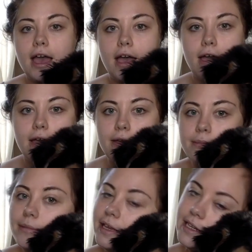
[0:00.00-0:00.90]

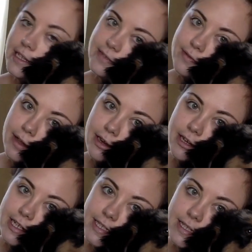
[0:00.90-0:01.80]
And he's
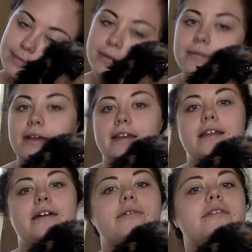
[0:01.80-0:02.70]
very sleepy right
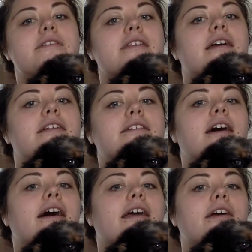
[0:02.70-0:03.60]
now. He's kind of
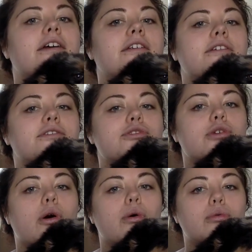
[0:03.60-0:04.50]
tired,
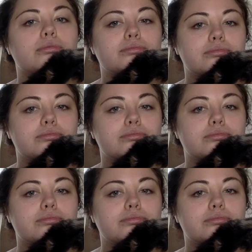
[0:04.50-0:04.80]
so